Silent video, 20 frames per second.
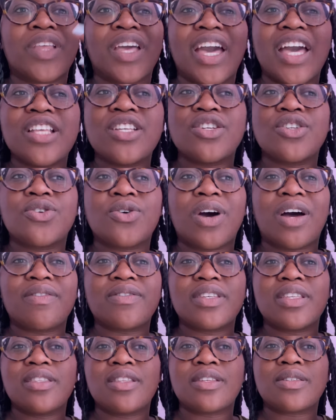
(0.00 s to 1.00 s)
And, you know, I've
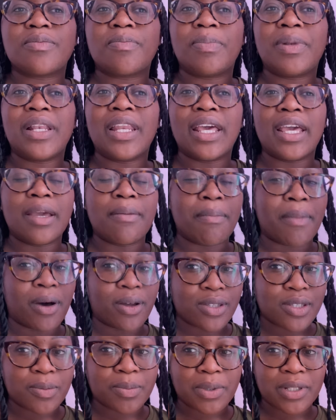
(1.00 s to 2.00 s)
seen this play
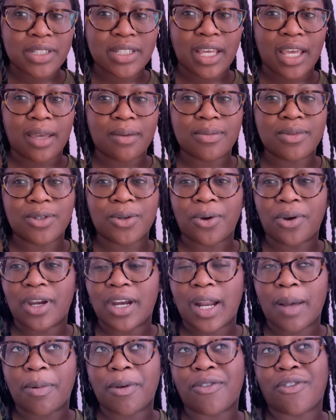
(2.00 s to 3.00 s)
multiple times
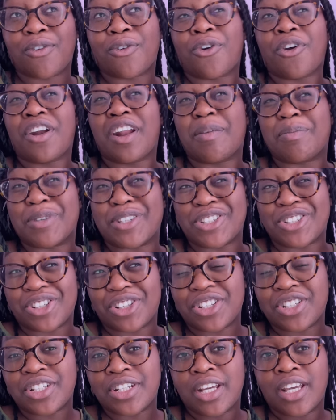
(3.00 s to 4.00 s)
growing up. If you've grown up in
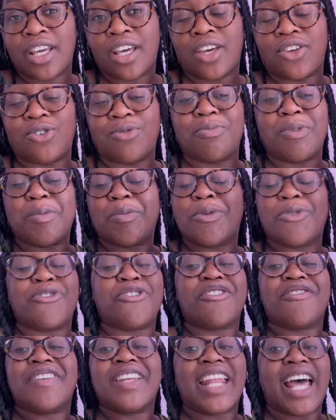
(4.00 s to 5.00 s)
church, maybe you've
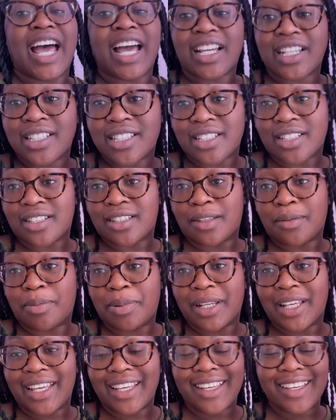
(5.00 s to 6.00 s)
even acted the
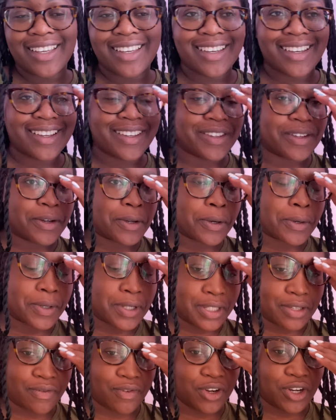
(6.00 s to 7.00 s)
play, you know,
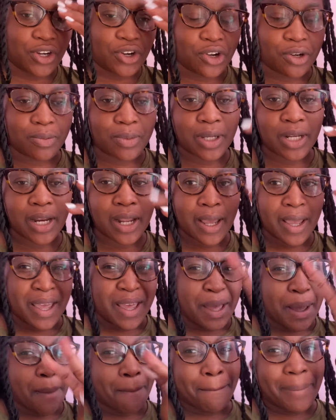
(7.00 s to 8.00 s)
it's a very common
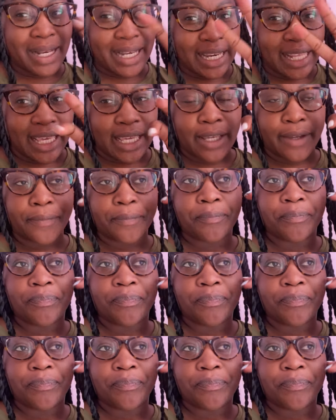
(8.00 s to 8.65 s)
play.